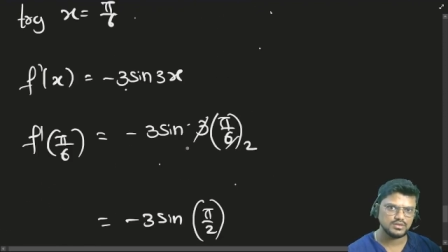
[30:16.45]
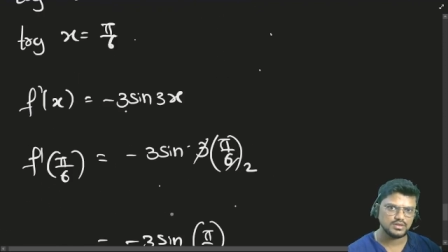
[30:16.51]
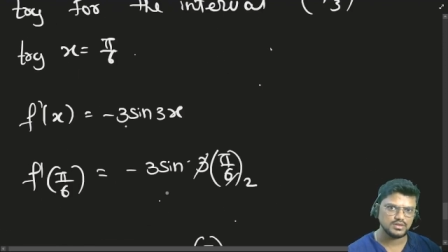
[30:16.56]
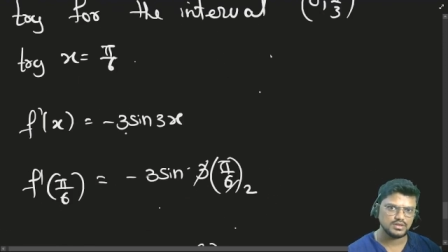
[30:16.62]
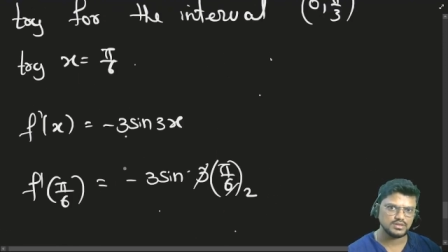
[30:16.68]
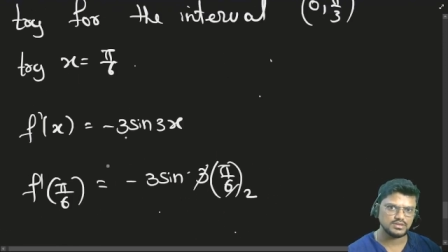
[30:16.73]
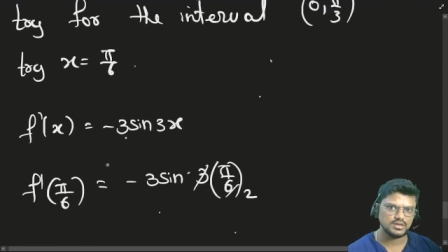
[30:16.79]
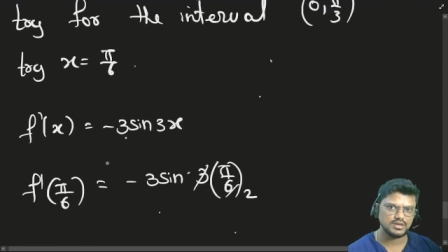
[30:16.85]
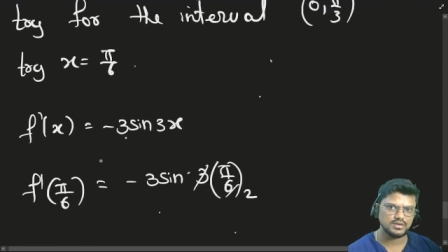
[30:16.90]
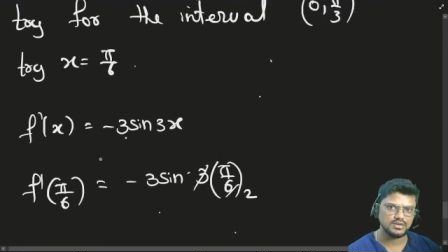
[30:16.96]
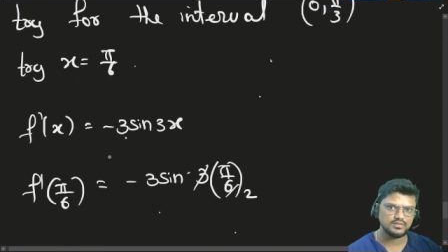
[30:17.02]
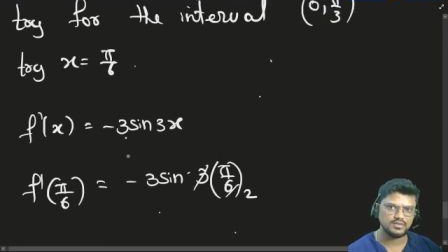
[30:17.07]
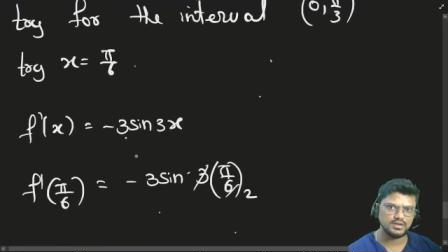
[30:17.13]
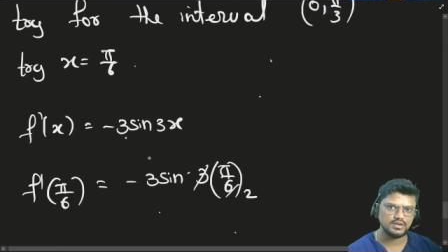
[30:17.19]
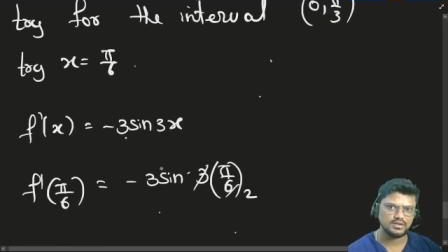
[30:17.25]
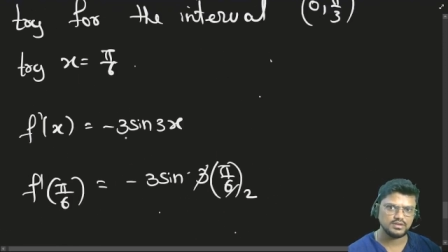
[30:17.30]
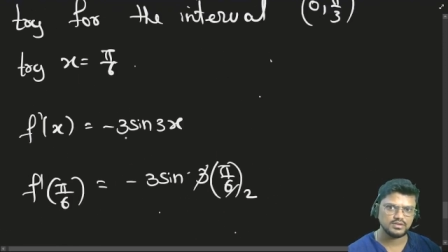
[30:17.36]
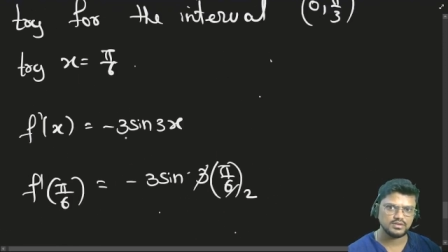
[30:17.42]
In the
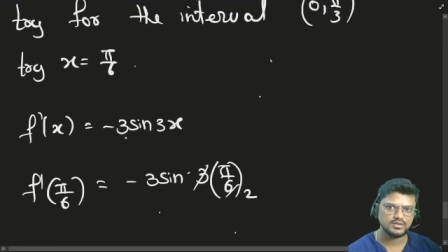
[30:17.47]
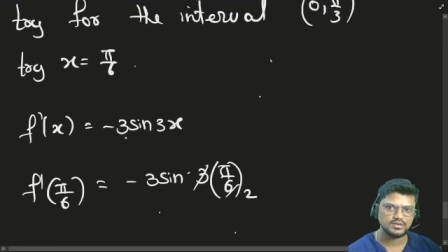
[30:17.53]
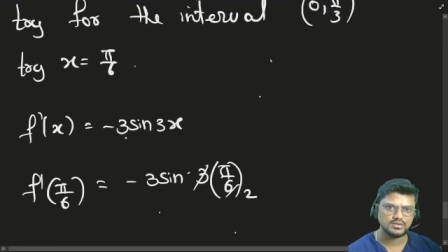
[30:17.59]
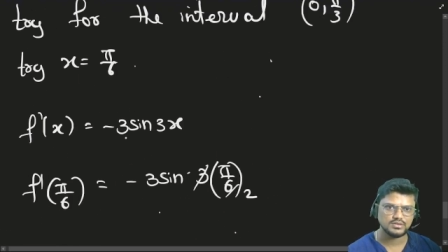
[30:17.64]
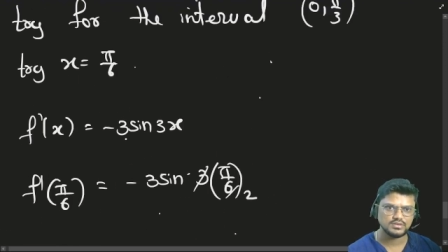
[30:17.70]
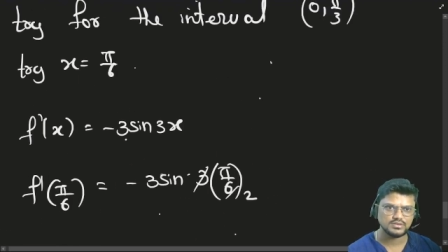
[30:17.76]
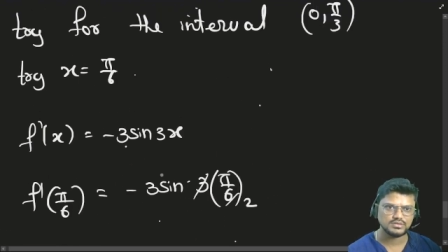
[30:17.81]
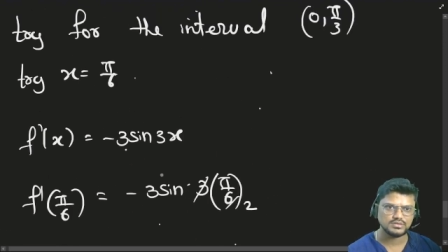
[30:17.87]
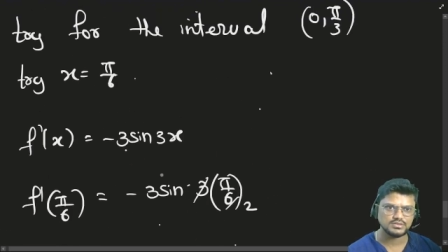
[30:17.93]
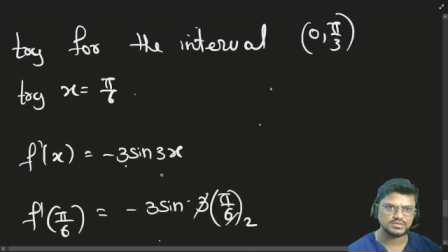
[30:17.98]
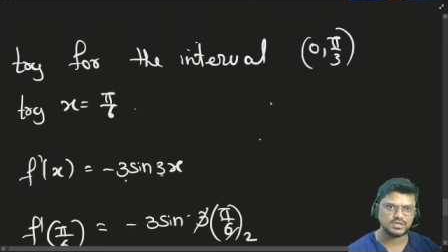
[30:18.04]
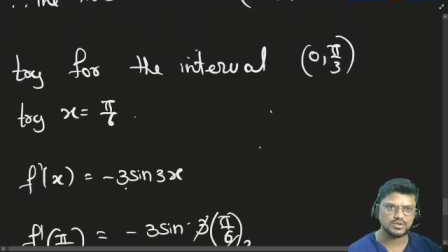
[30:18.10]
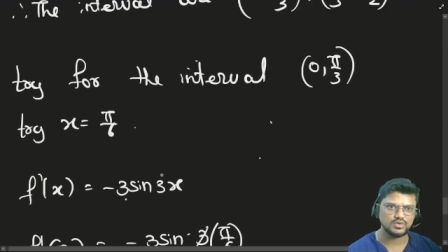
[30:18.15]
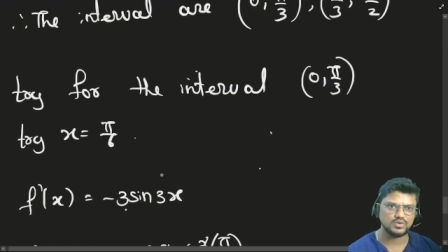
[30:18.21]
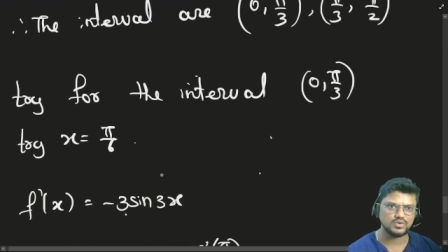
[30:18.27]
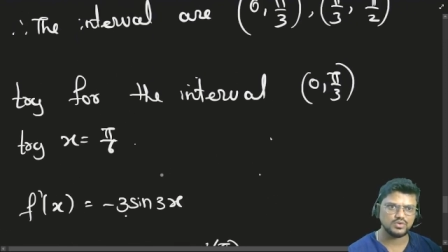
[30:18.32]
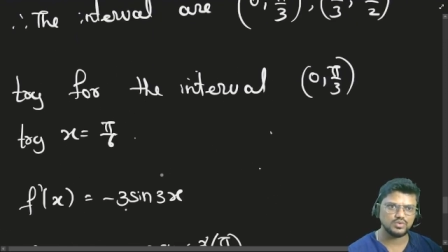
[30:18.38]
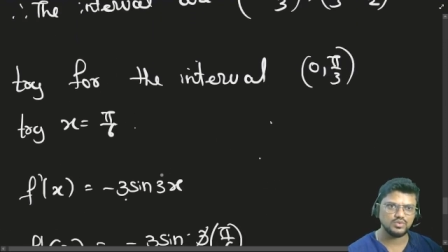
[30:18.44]
interval
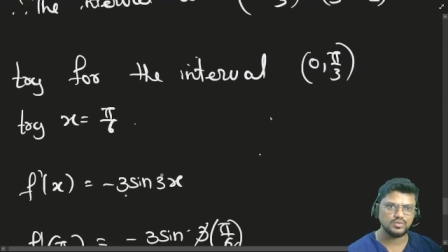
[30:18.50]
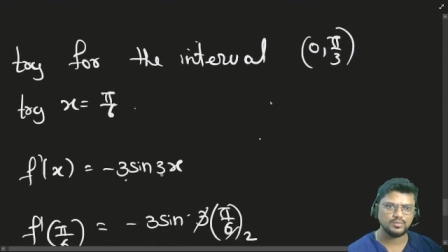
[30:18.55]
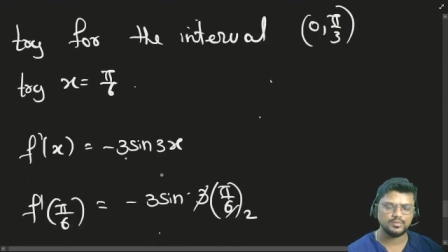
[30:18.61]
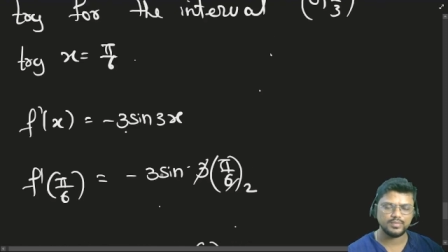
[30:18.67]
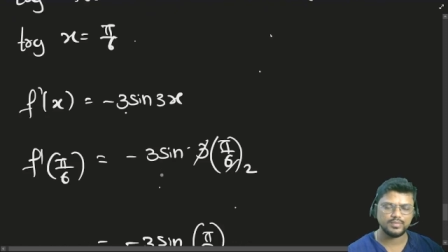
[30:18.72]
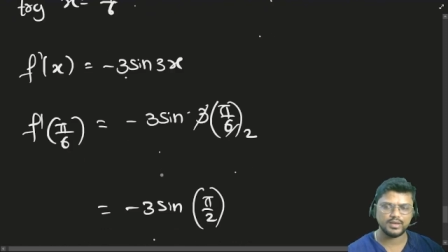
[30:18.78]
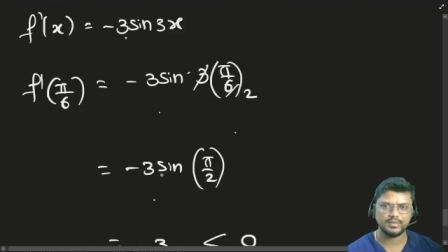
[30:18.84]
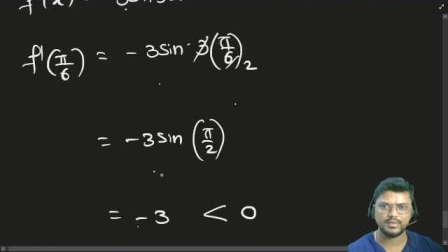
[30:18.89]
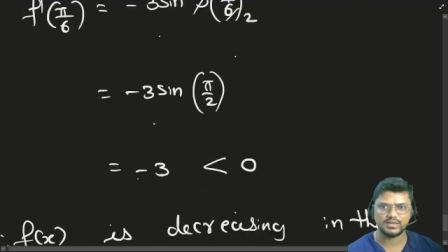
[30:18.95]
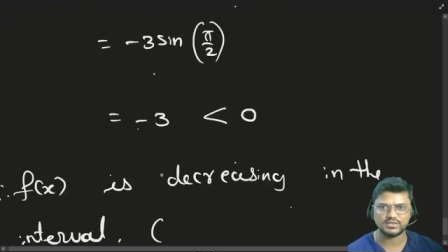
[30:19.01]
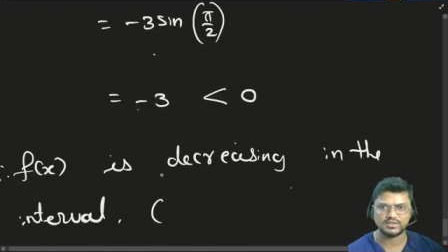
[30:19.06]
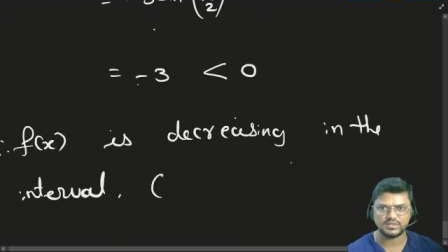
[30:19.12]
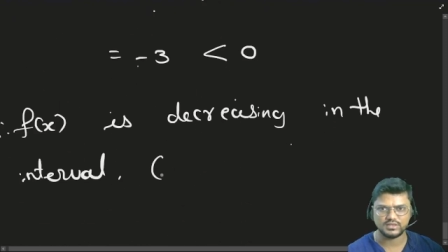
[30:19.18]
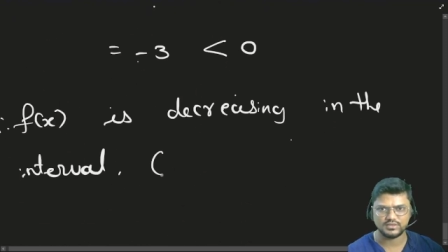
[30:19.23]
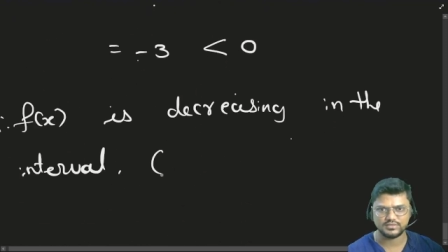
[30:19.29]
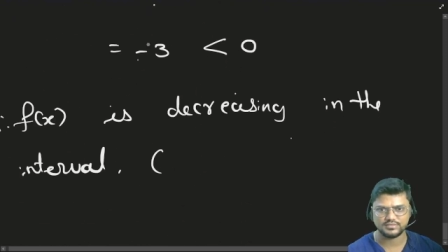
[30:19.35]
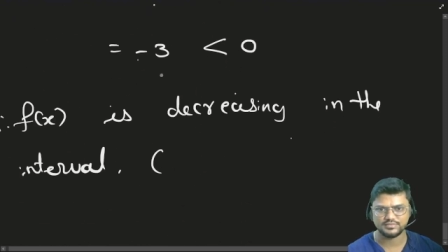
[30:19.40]
0 to pi by 3.